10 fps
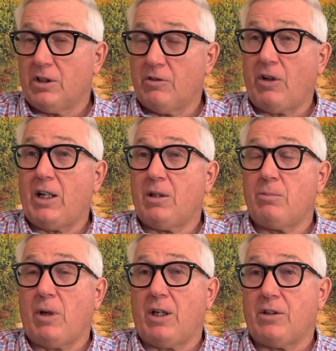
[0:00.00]
divided
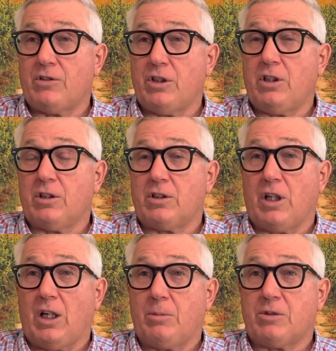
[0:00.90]
by the
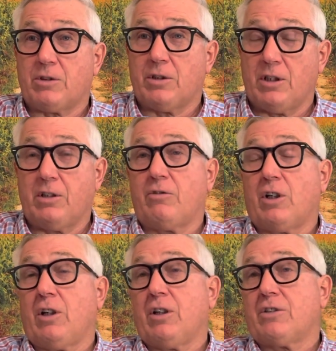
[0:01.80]
genotypes and the
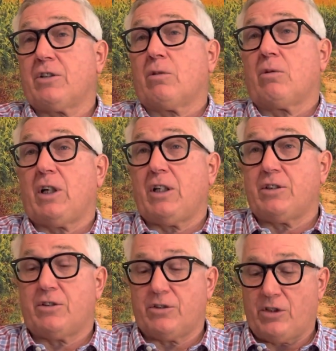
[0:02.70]
variance that
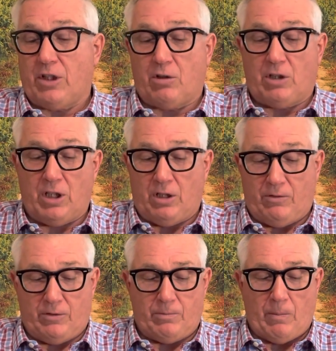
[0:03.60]
arises
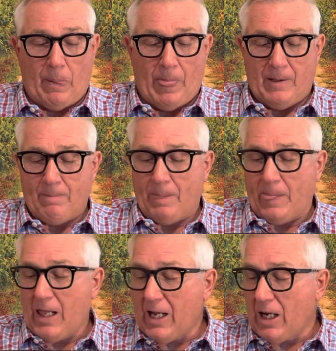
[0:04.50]
thereof.
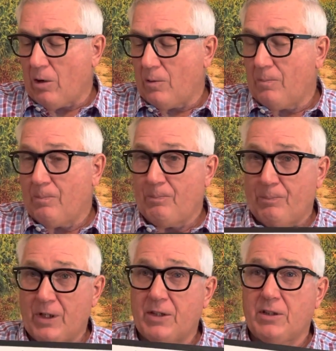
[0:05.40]
Now,
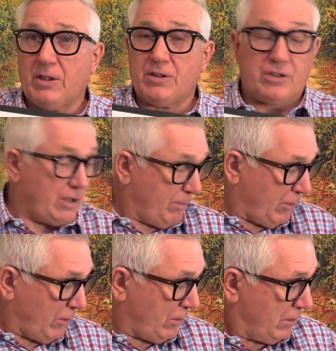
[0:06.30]
nothing's
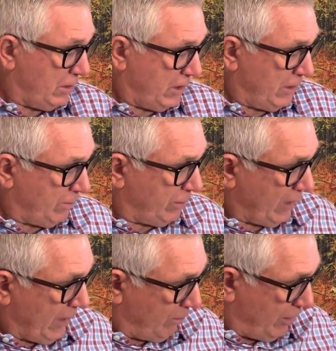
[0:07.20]
simple in
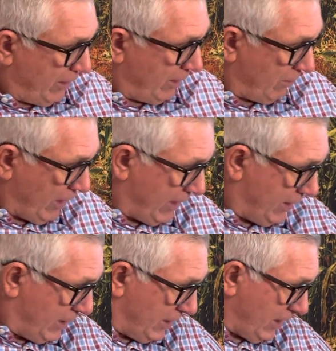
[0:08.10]
plant breeding,
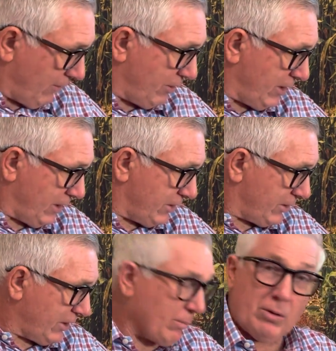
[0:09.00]
right? Everything's
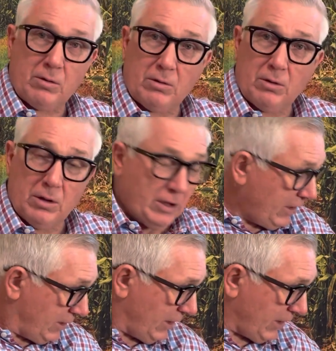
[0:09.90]
simple
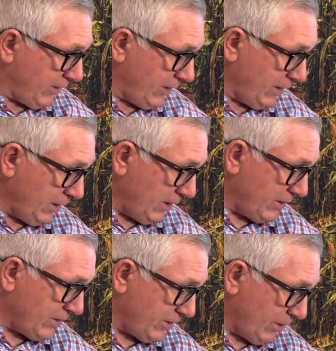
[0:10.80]
and nothing
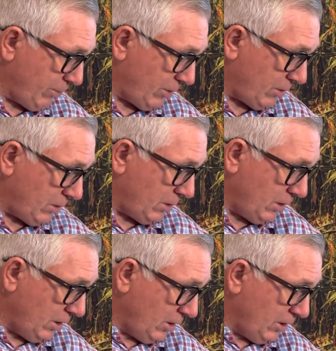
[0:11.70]
is simple.
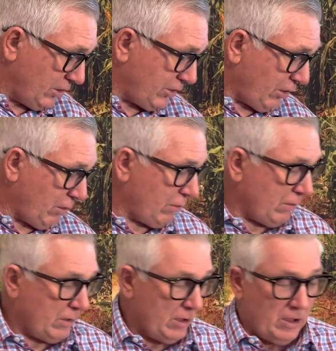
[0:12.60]

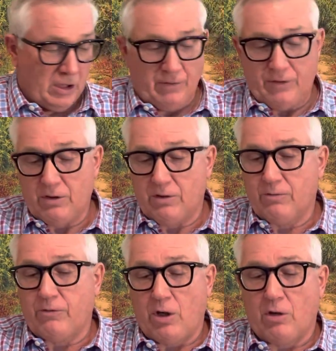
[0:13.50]
So if you can
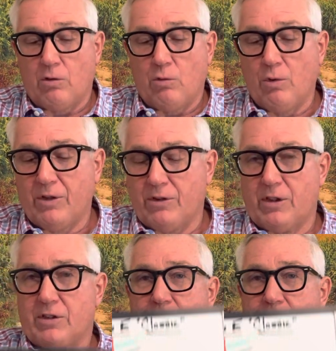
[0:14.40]
follow with this